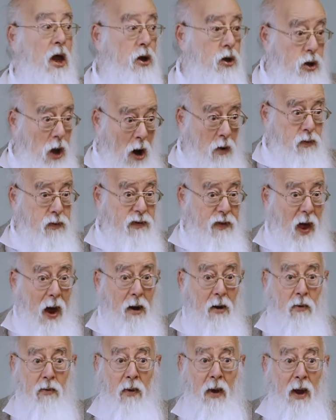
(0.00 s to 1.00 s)
note
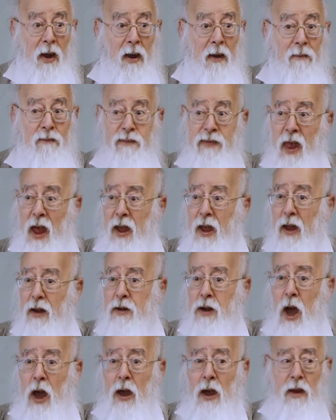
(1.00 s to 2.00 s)
though
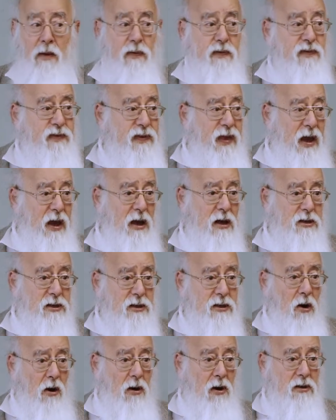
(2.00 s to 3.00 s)
that these
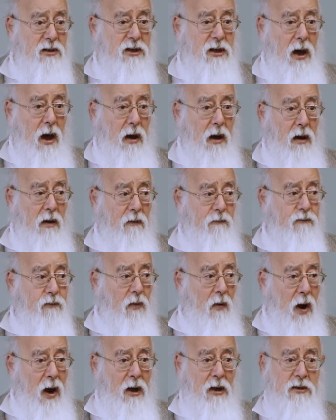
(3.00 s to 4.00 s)
sorts of
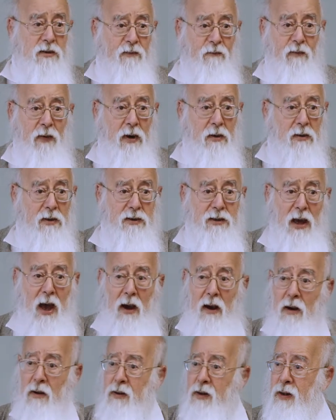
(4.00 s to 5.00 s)
transfers
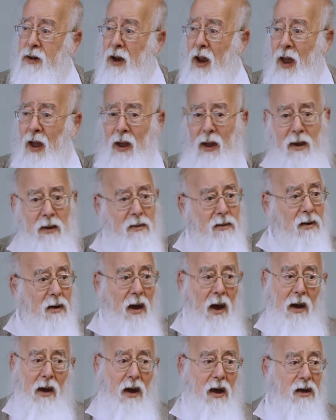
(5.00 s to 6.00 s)
are not
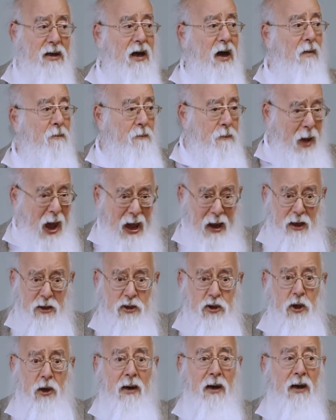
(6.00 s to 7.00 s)
uh,
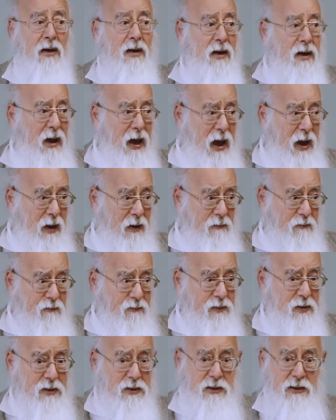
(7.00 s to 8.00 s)
compassionate
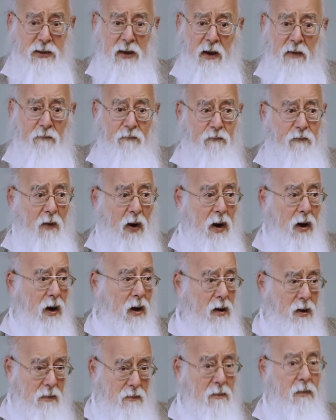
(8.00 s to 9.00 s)
gifts
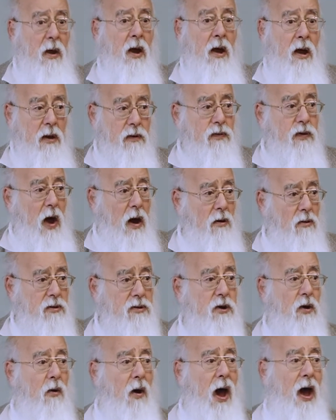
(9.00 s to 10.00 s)
from those
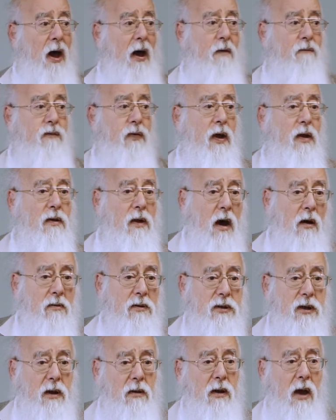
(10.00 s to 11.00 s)
who have to
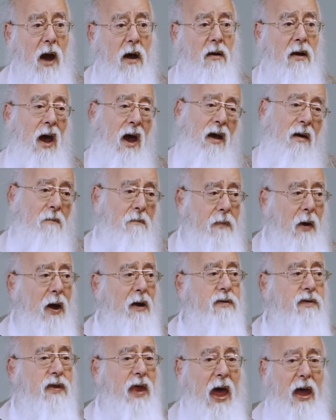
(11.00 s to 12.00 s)
those who don't,
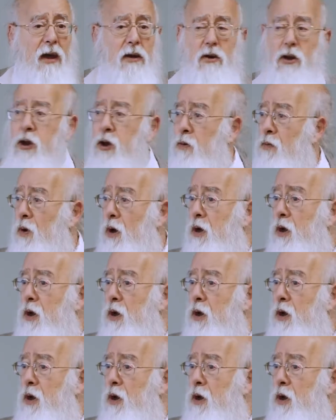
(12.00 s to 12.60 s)
but they too are